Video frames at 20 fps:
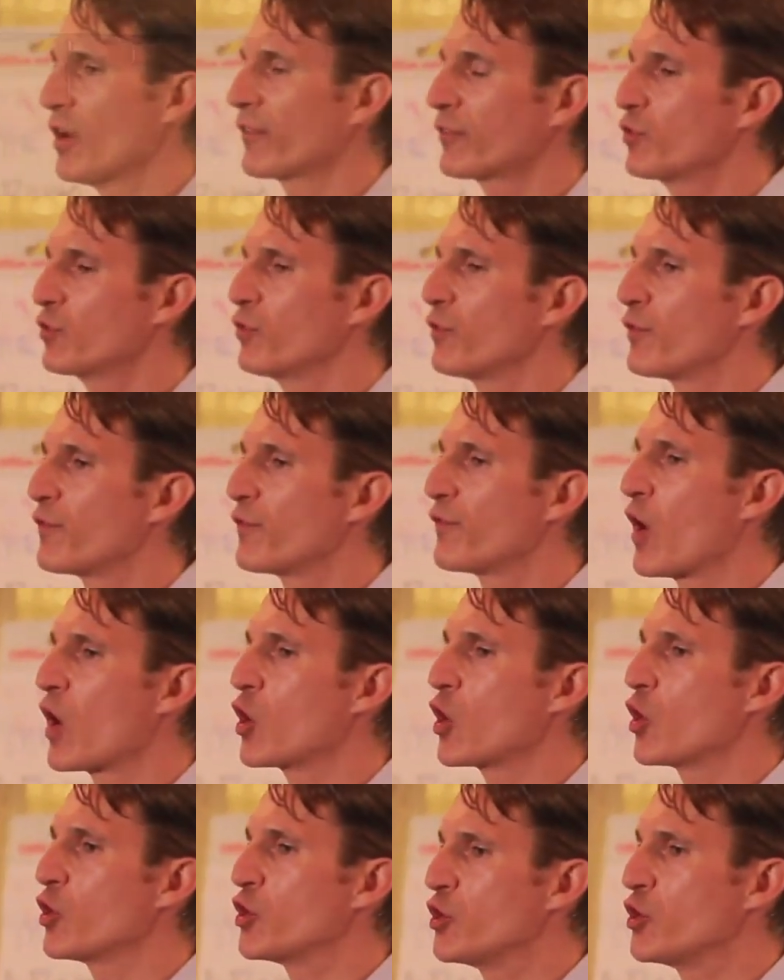have to
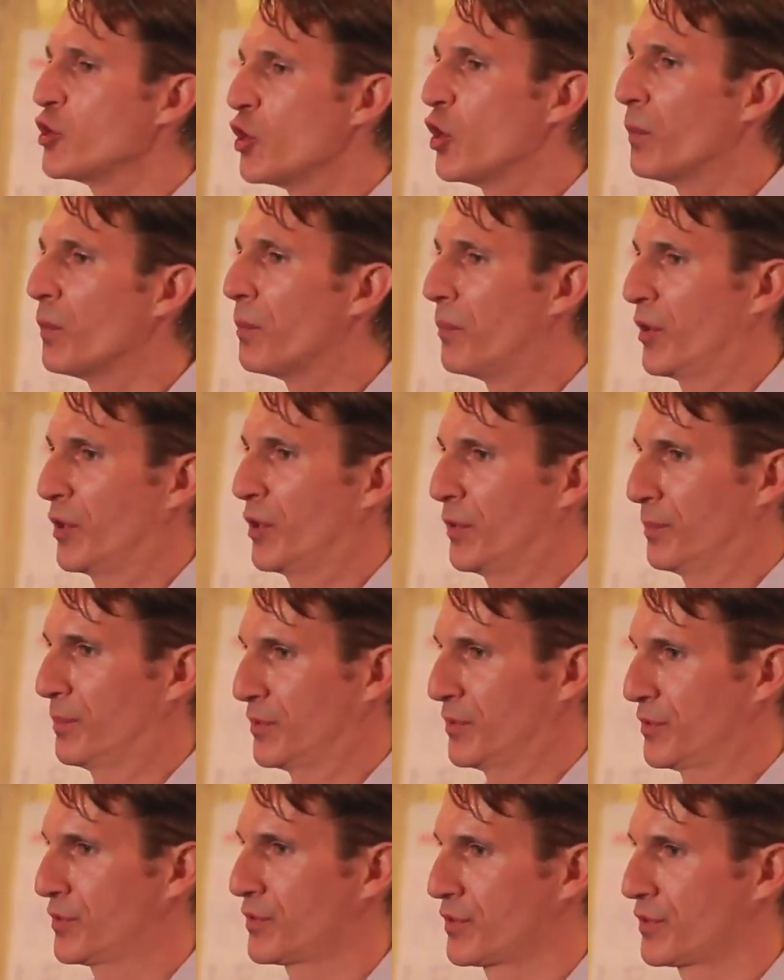follow your
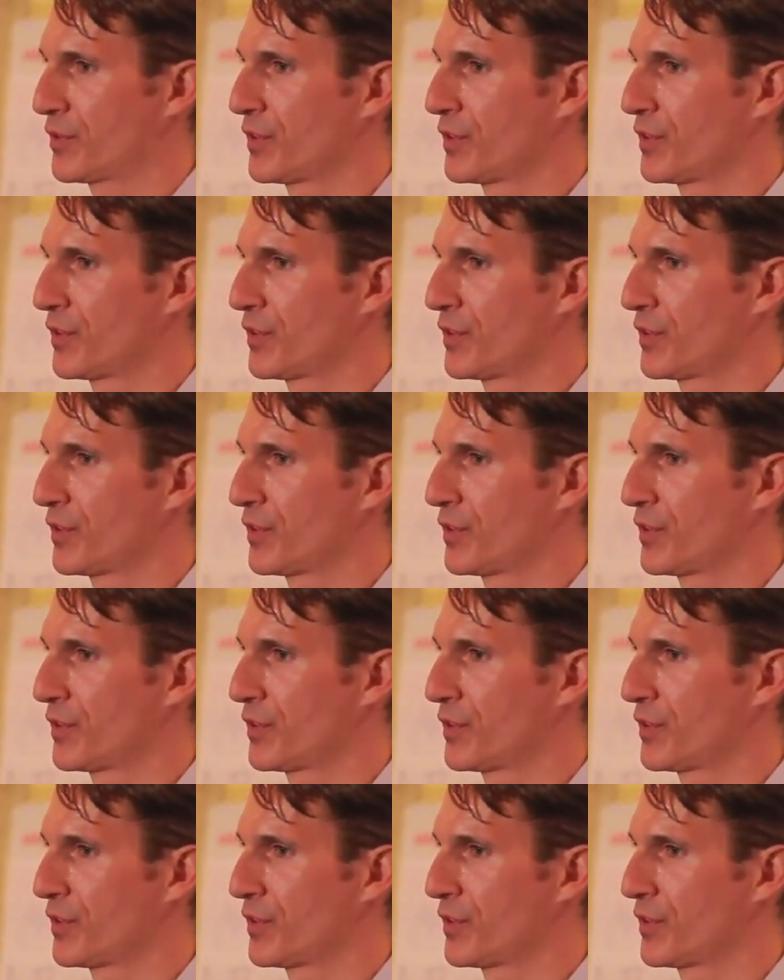purpose.